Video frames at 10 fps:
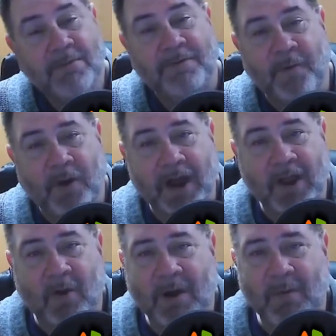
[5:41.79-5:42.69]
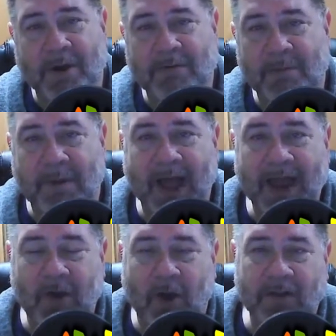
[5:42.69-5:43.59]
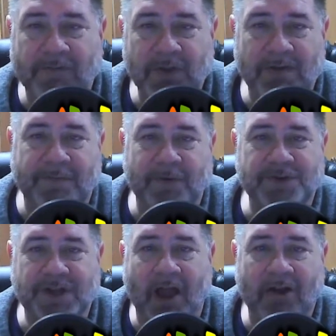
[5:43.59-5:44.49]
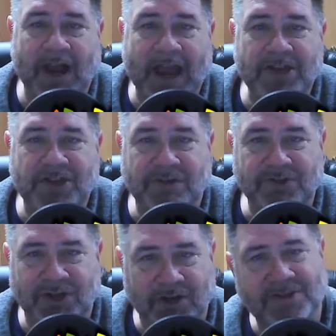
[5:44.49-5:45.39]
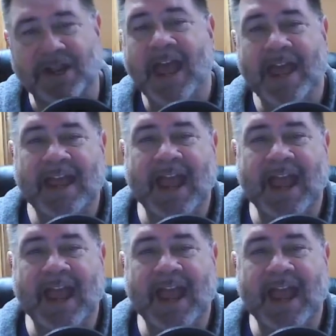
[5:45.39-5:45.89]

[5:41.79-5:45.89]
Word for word: Before I go, I want to remind all of you that First Congregational Church